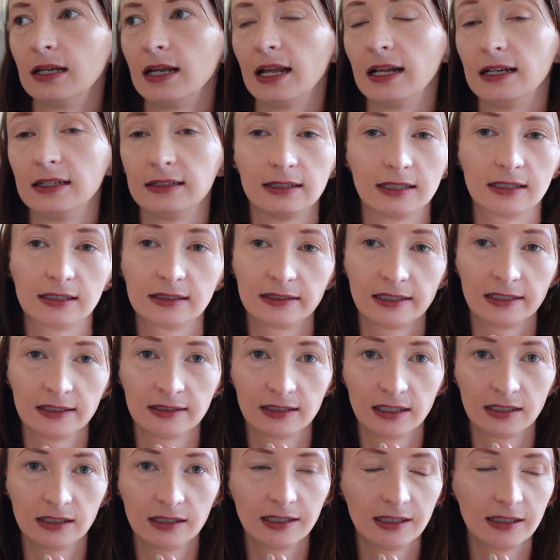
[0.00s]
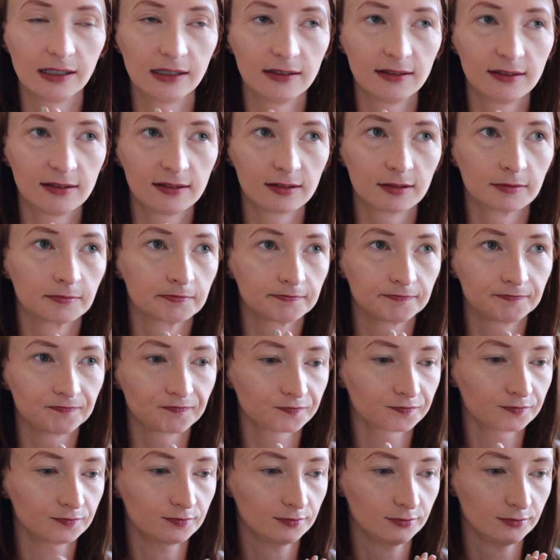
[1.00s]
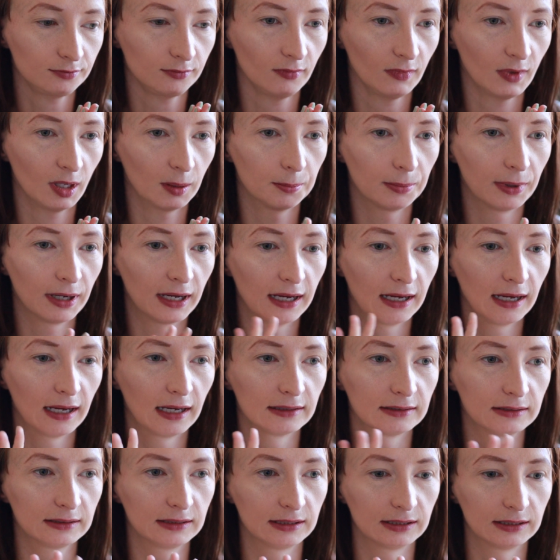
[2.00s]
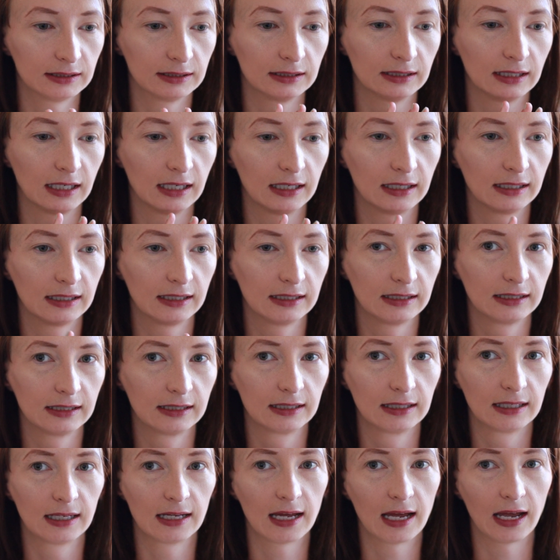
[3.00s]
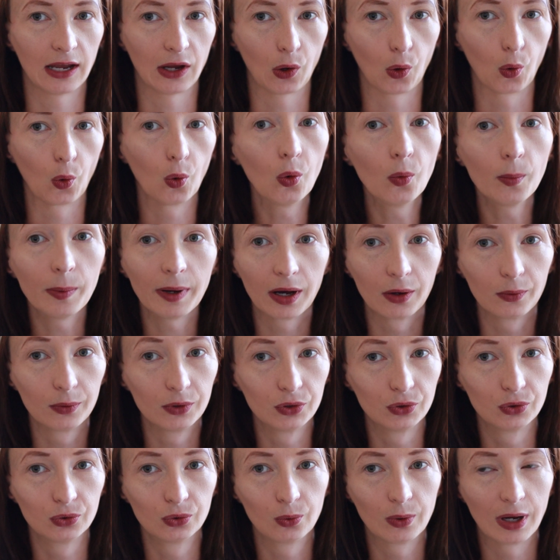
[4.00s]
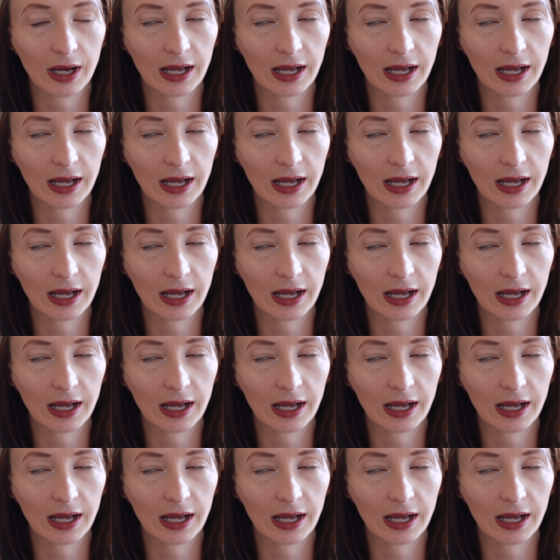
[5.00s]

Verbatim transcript: entertain the kids, but I hope I will do